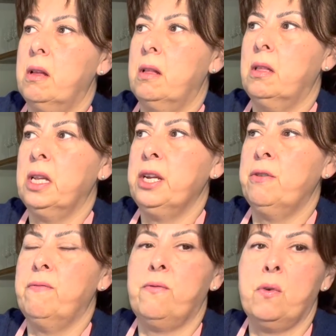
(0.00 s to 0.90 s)
Like you're
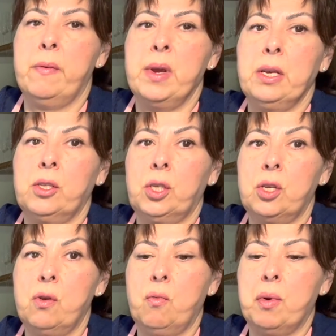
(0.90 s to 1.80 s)
forming a
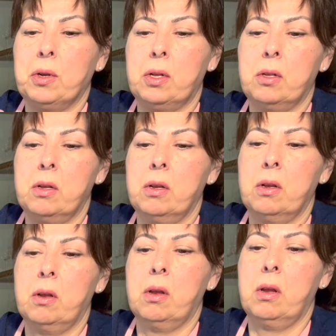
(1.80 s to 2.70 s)
snowball.
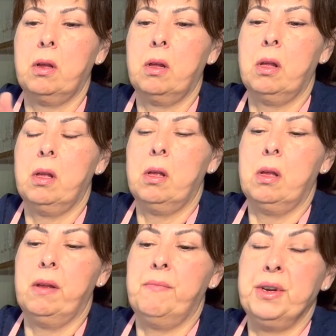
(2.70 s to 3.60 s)

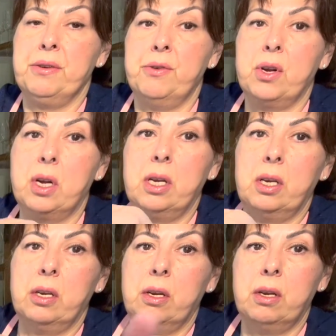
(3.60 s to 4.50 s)
But you're not.
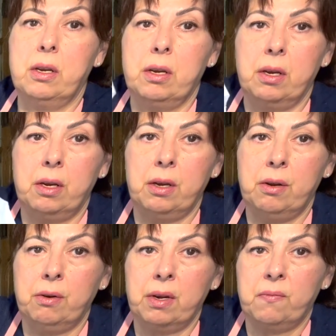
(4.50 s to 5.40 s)

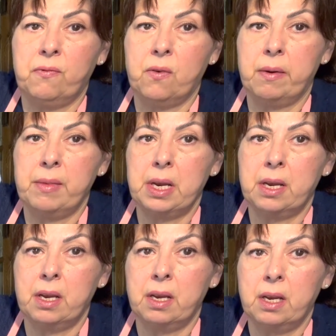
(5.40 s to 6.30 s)
You're conforming
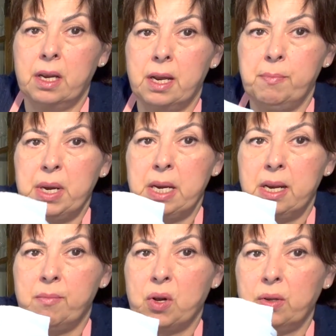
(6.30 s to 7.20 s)
a peony
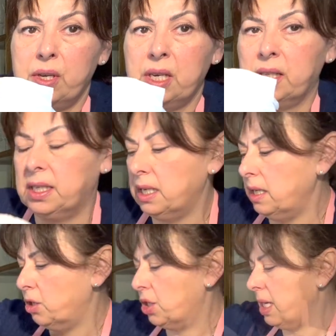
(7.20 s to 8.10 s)
ball. You can see
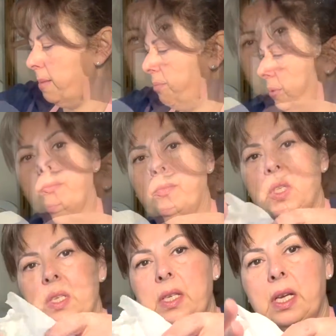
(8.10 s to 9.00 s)
the shape.
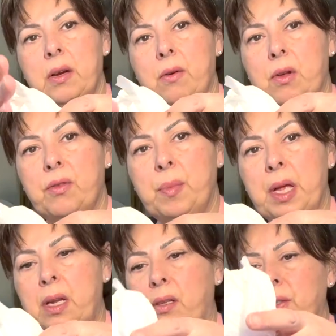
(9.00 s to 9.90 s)
See how all the
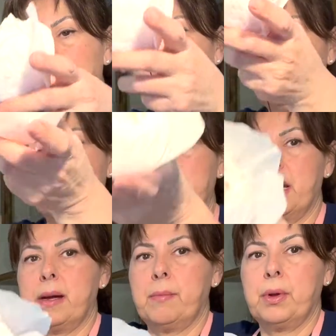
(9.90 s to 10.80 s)
petals are lining
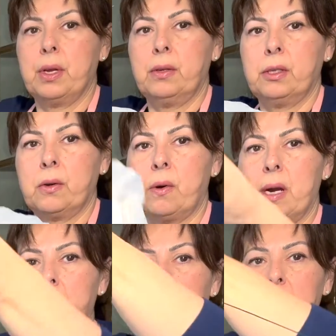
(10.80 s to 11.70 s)
up?
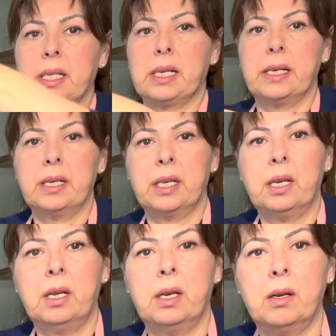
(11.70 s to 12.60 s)
Square inside,
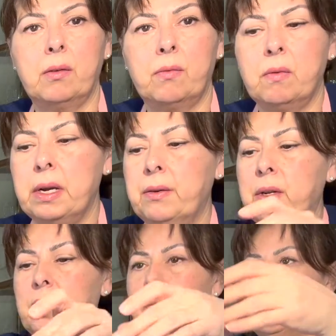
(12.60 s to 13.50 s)
round
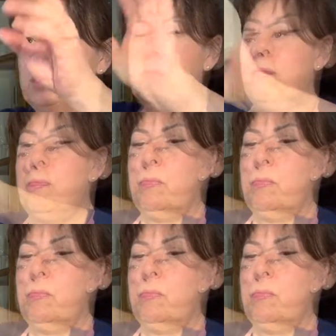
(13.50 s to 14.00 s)
on the bottom.